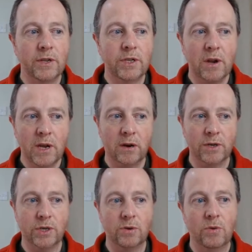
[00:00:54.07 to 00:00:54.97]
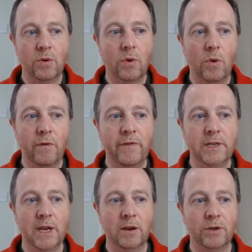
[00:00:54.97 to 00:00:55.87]
psychological or
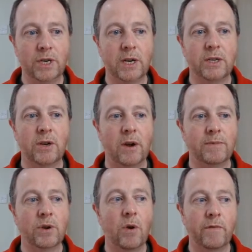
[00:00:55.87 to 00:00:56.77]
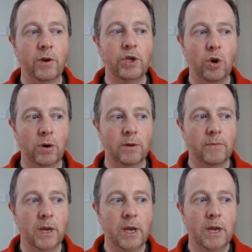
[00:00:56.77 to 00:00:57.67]
physiologic types of shock.
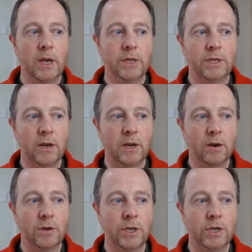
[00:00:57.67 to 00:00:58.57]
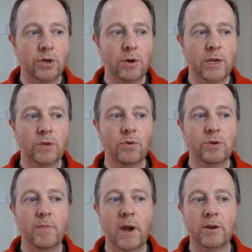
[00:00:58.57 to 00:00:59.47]
Psychologic shock is
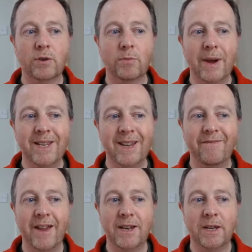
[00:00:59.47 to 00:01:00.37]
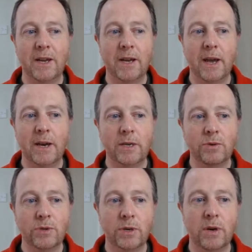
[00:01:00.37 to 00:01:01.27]
caused by a traumatic event and
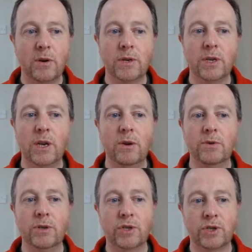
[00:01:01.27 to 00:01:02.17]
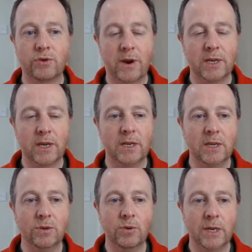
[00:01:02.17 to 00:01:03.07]
is also known as acute stress
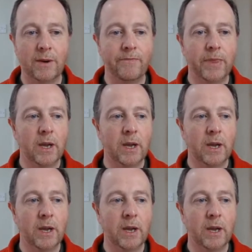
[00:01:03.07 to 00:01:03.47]
disorder.